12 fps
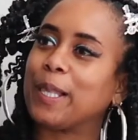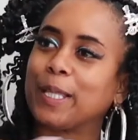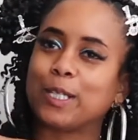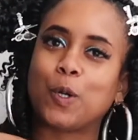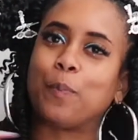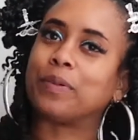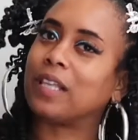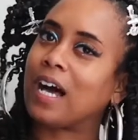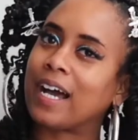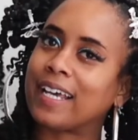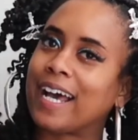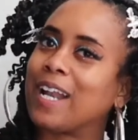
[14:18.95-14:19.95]
Like, there's no
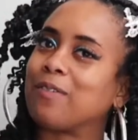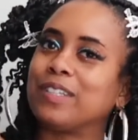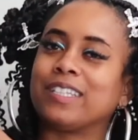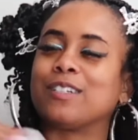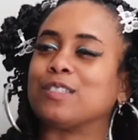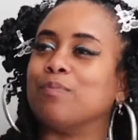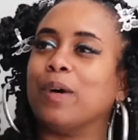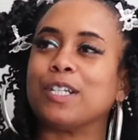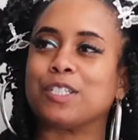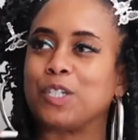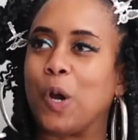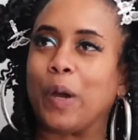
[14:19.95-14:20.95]
plot, I don't think there's
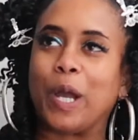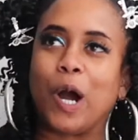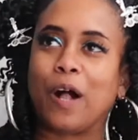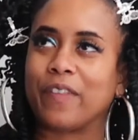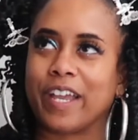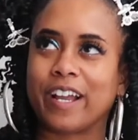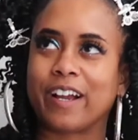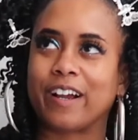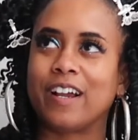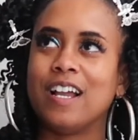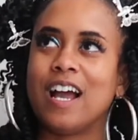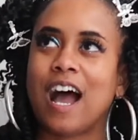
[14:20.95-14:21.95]
much going on
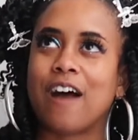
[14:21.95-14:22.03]
there.